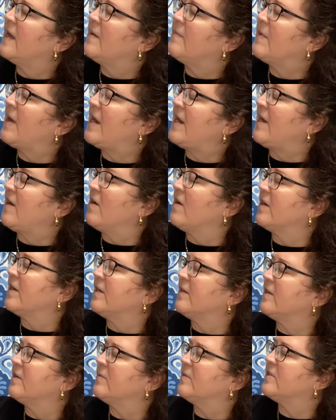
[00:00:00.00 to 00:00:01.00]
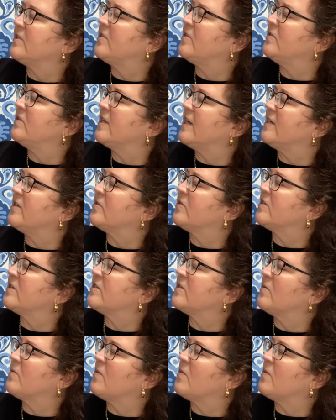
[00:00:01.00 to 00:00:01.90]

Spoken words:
Many argued it was too dangerous to